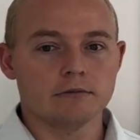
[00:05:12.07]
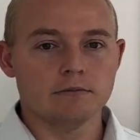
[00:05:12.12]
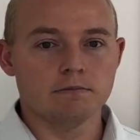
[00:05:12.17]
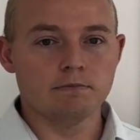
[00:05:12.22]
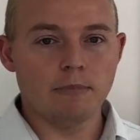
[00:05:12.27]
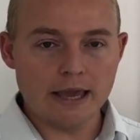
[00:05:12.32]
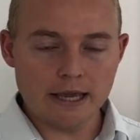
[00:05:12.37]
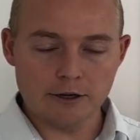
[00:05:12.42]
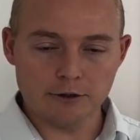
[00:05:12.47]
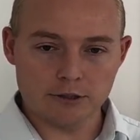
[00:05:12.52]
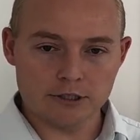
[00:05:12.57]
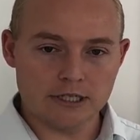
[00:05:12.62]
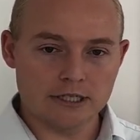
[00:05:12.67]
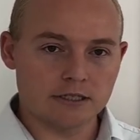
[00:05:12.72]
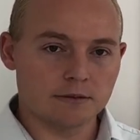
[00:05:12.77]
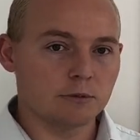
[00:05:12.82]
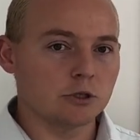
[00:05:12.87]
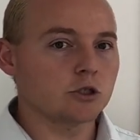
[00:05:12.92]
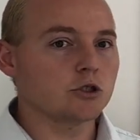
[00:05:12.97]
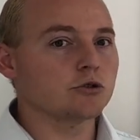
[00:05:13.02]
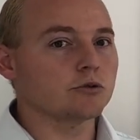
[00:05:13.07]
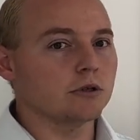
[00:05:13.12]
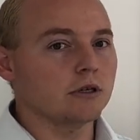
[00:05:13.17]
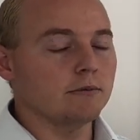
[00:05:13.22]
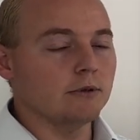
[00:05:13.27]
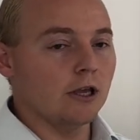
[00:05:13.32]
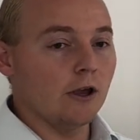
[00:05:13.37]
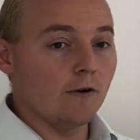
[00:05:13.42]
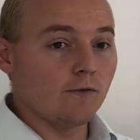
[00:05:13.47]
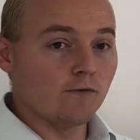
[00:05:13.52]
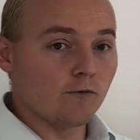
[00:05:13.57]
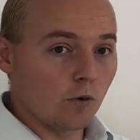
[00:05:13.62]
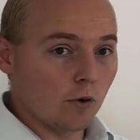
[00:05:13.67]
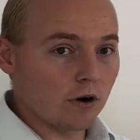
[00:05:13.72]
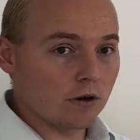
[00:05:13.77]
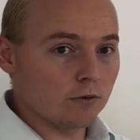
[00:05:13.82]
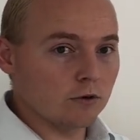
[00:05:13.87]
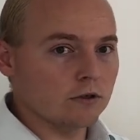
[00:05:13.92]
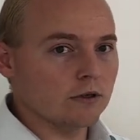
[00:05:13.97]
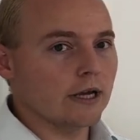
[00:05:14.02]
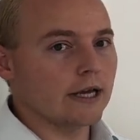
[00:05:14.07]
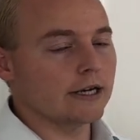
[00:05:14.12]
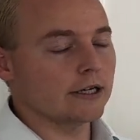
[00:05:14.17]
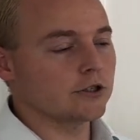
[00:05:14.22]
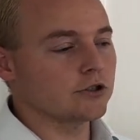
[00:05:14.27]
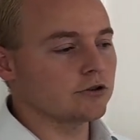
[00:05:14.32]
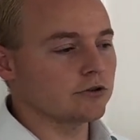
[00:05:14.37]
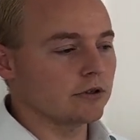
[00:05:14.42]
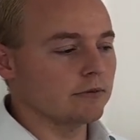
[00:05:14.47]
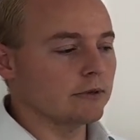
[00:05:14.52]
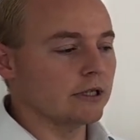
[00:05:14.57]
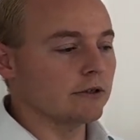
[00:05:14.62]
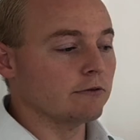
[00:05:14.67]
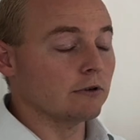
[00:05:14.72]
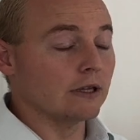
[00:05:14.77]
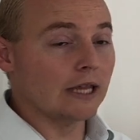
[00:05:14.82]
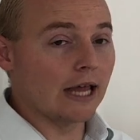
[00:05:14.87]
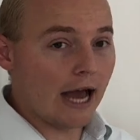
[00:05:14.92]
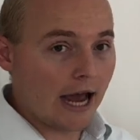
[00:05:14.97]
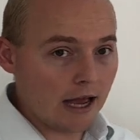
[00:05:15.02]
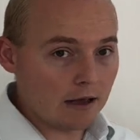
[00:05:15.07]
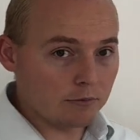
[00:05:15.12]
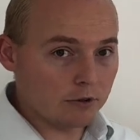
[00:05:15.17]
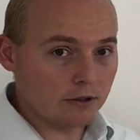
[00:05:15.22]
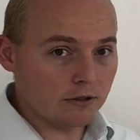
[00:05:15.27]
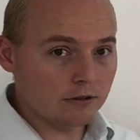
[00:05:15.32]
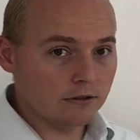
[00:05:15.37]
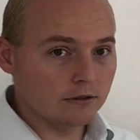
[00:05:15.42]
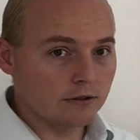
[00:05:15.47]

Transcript: make your system extremely affordable and extremely reliable,